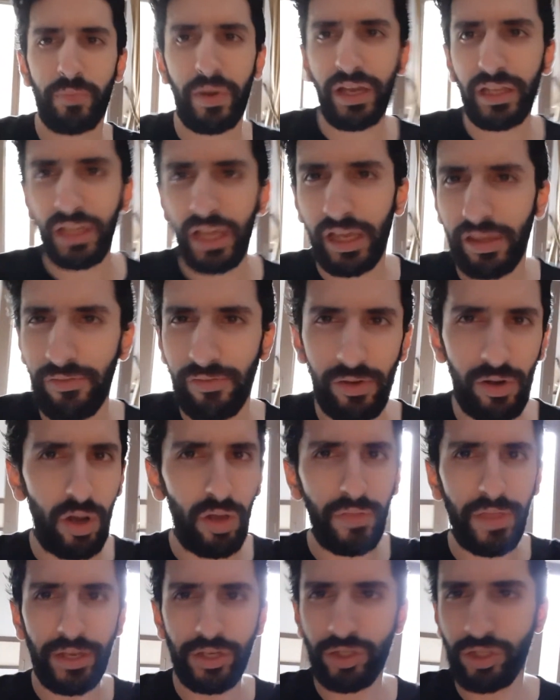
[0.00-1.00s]
my life and all
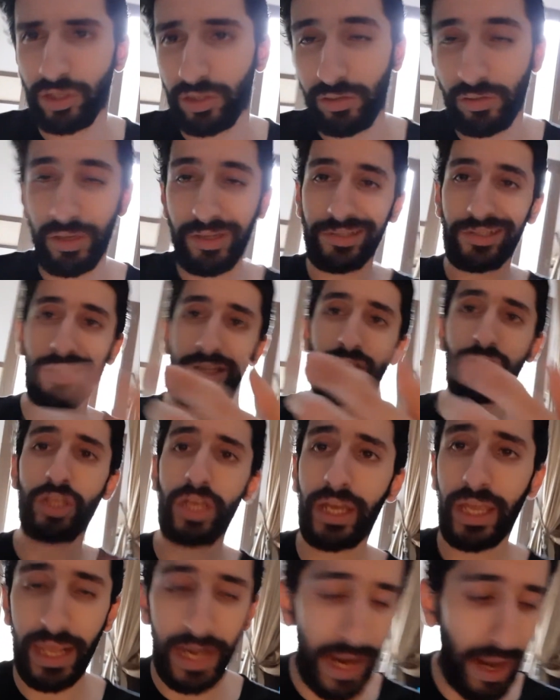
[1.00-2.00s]
that shit. You guys can
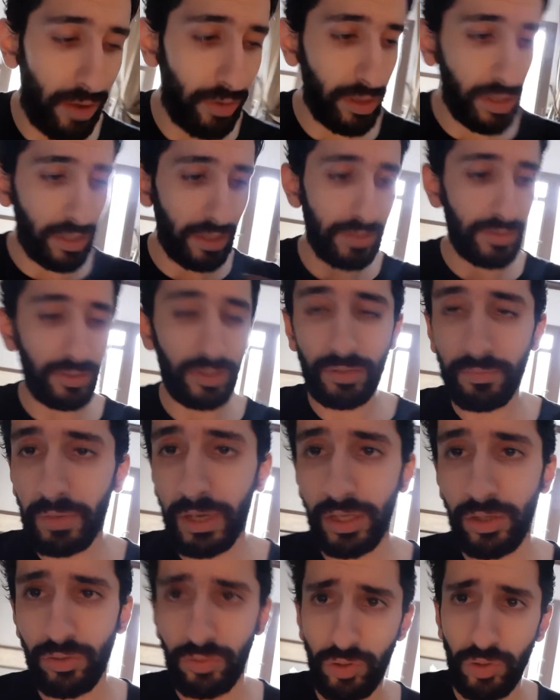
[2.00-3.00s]
check it out. It is in
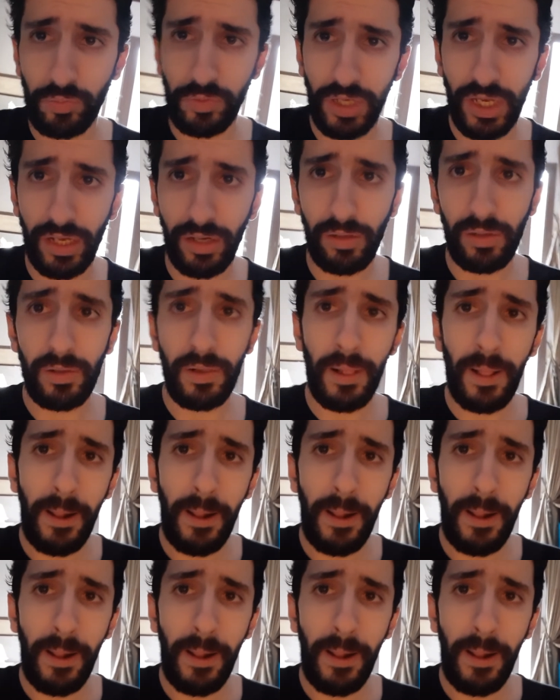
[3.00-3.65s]
my YouTube channel.